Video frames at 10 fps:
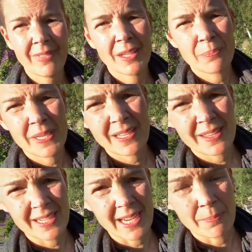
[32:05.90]
a pea
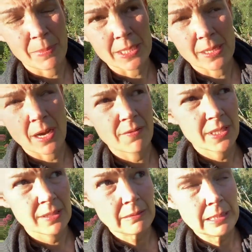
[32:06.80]
that I must
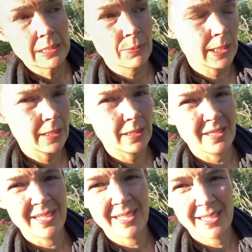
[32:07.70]
harvest this week,
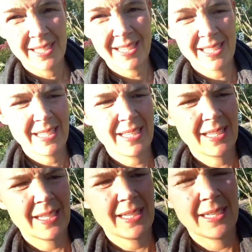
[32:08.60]

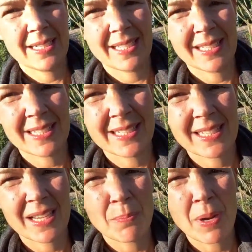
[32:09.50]
and it's
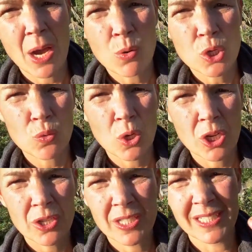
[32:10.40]
Blauschoker.